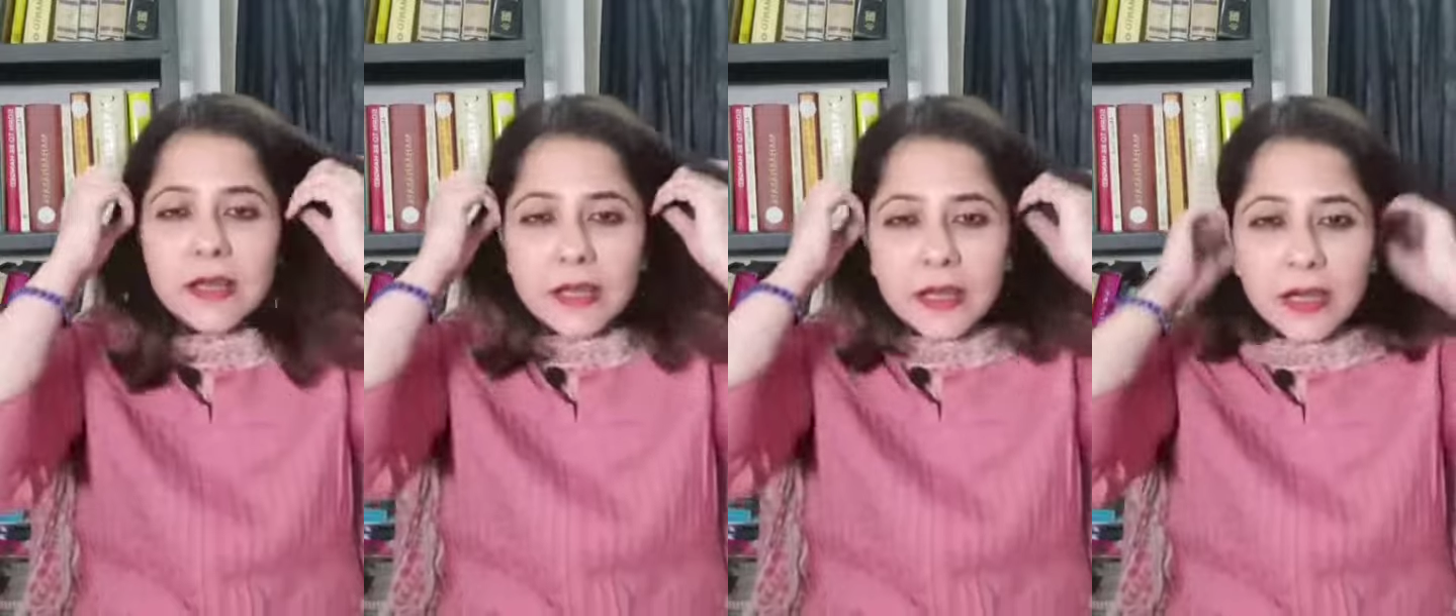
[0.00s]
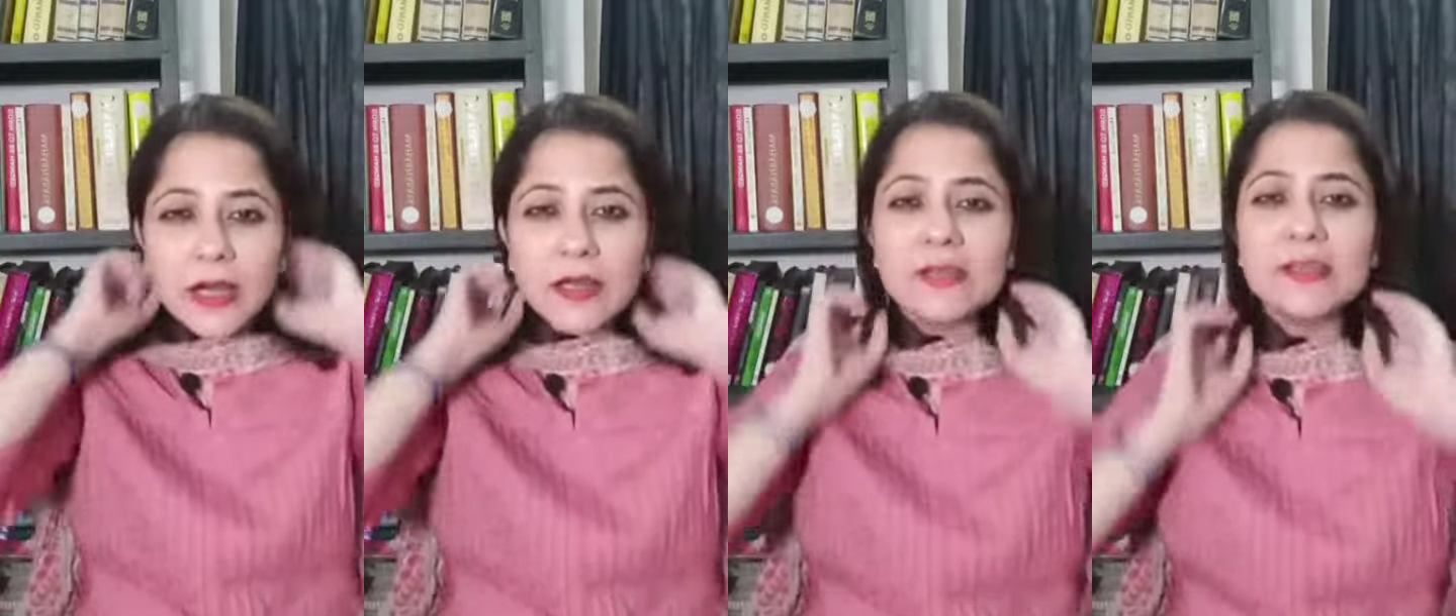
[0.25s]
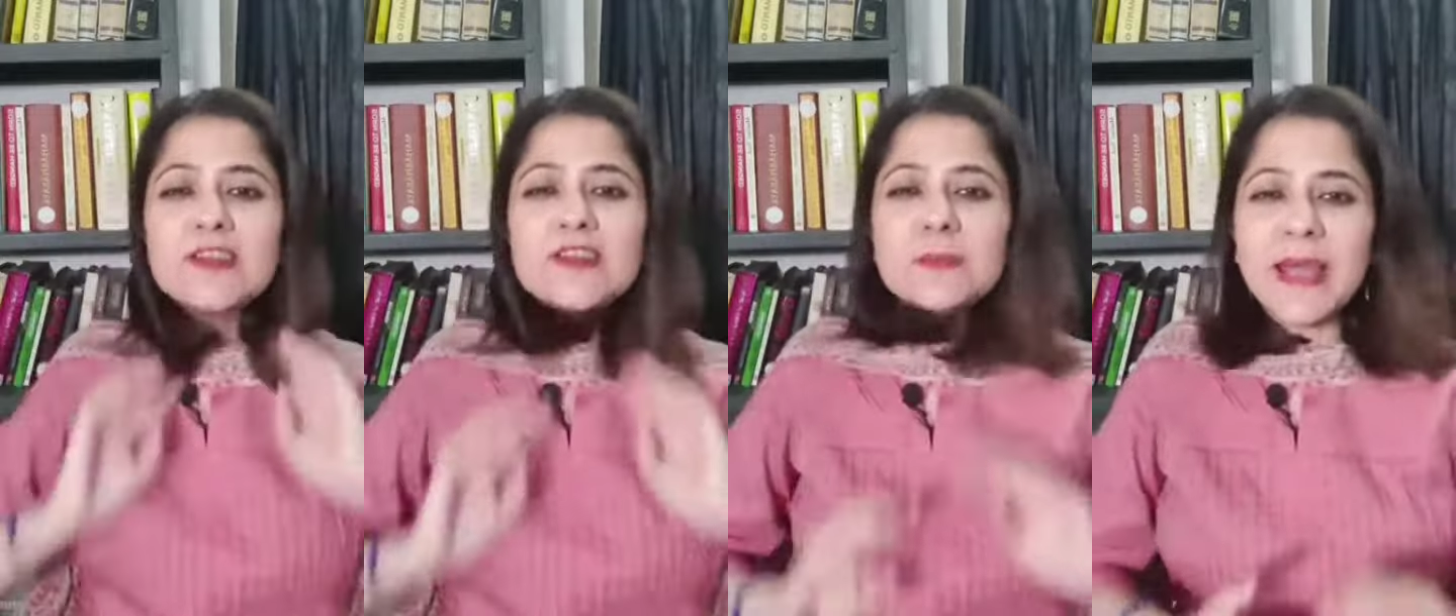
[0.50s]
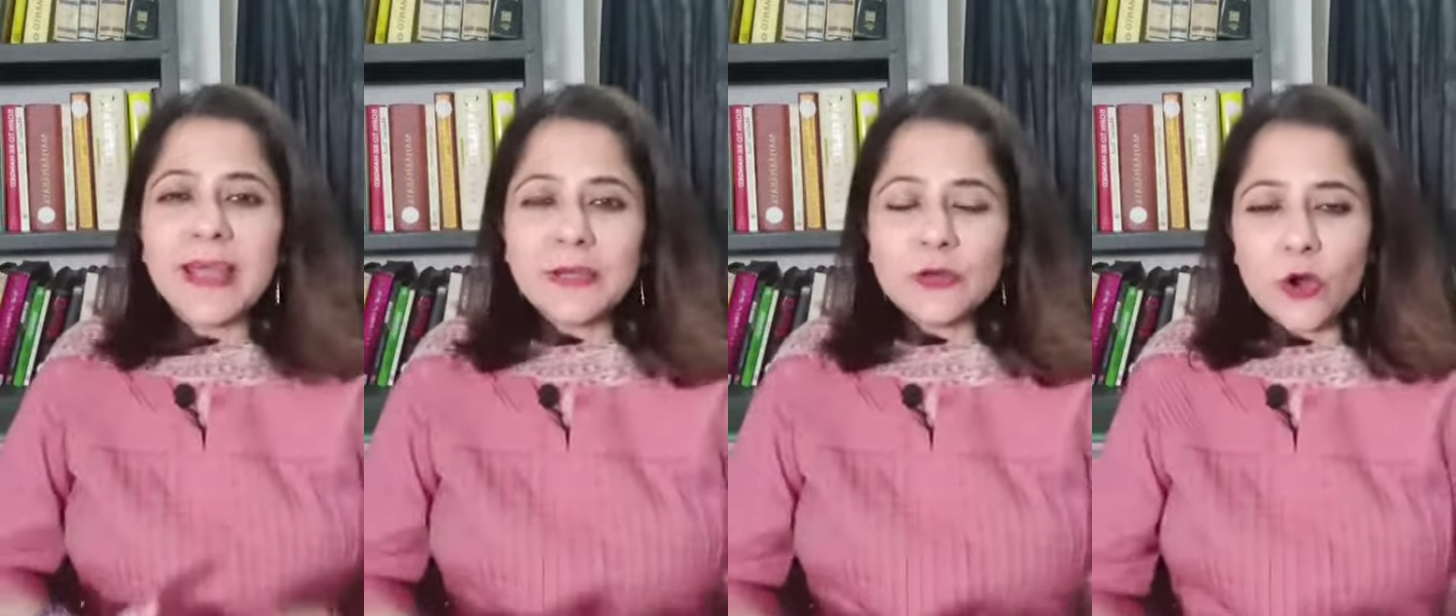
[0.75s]
Uh,
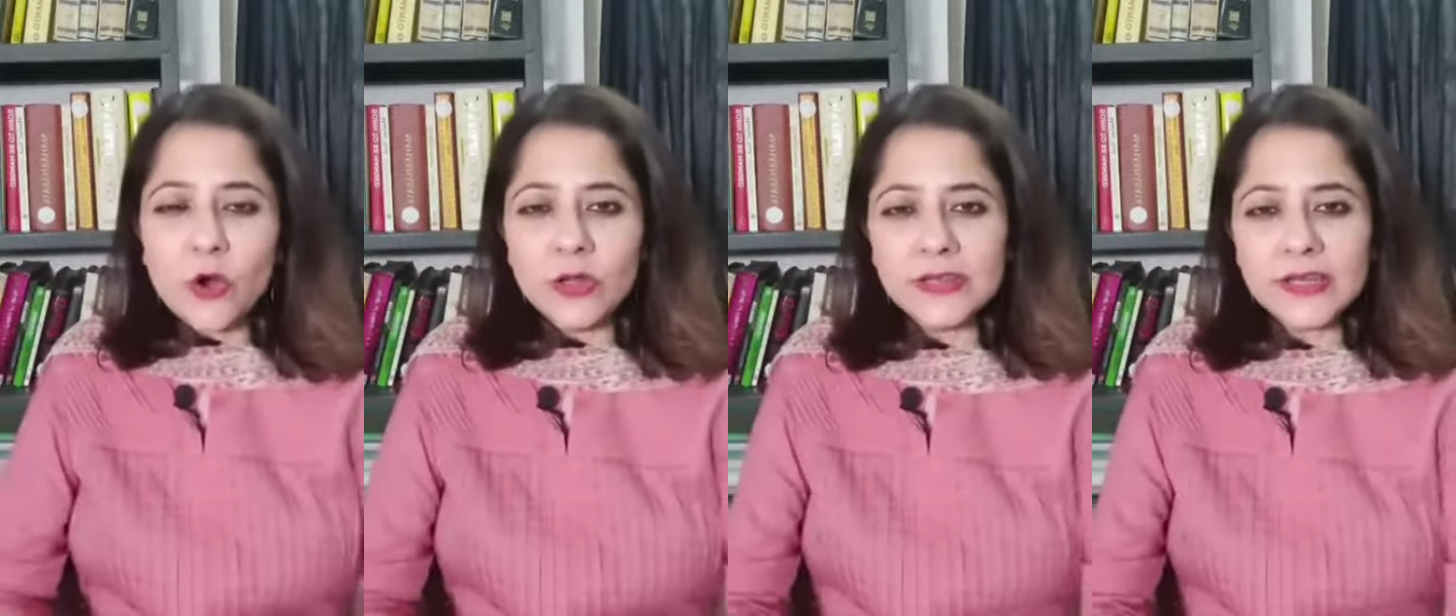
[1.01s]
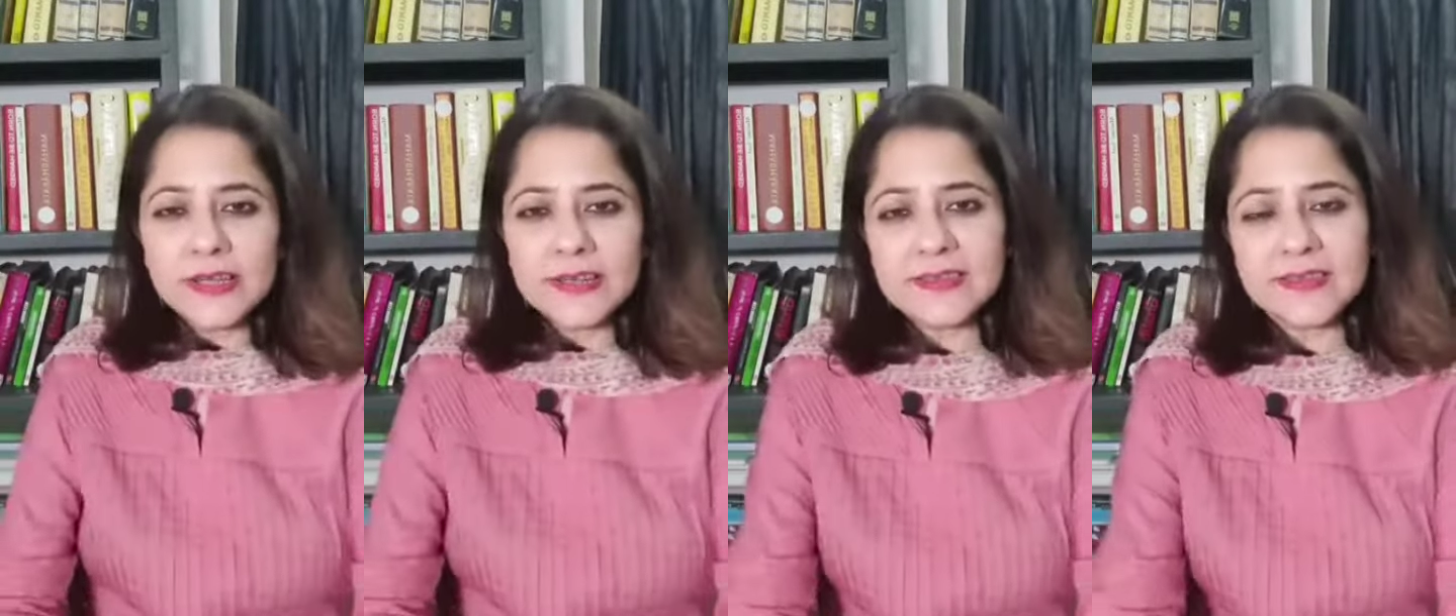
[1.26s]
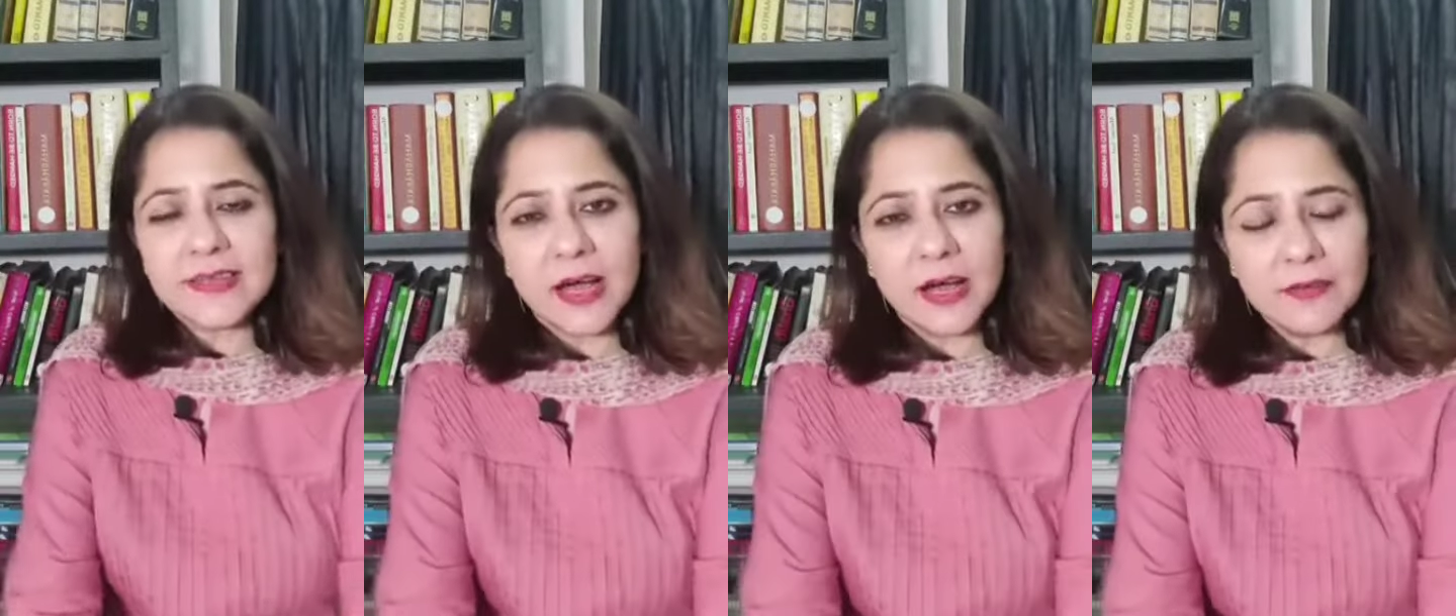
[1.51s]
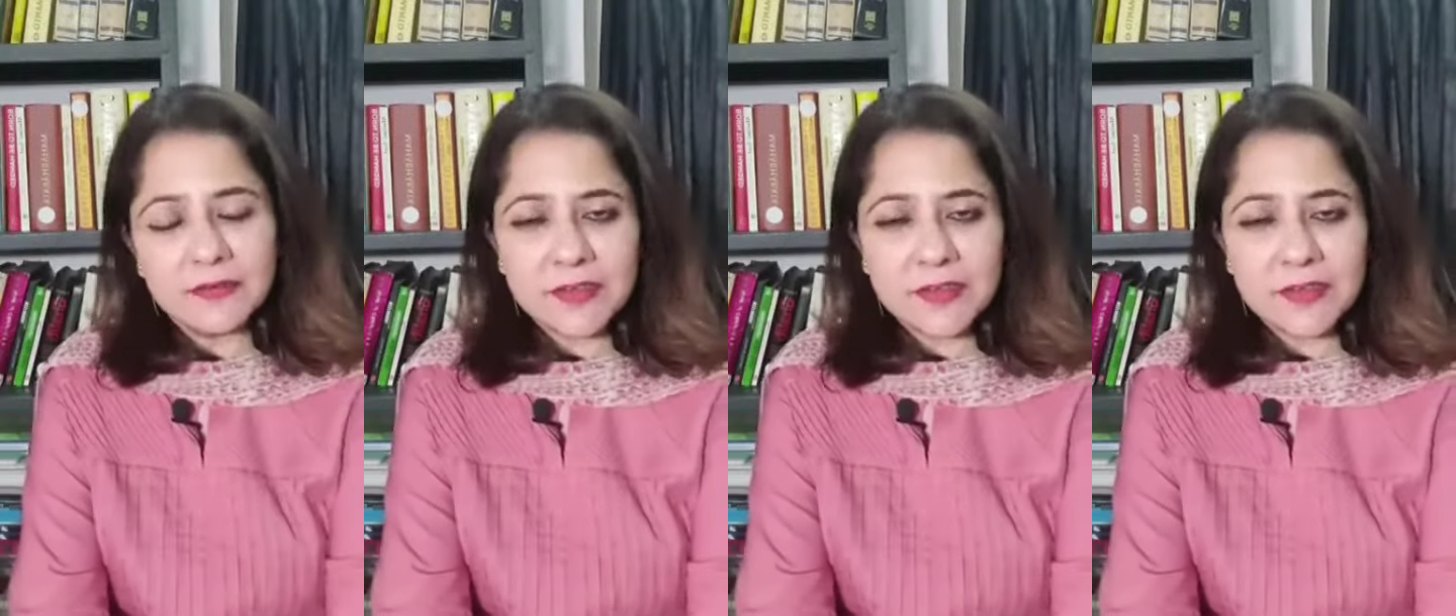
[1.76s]
despite all this, uh,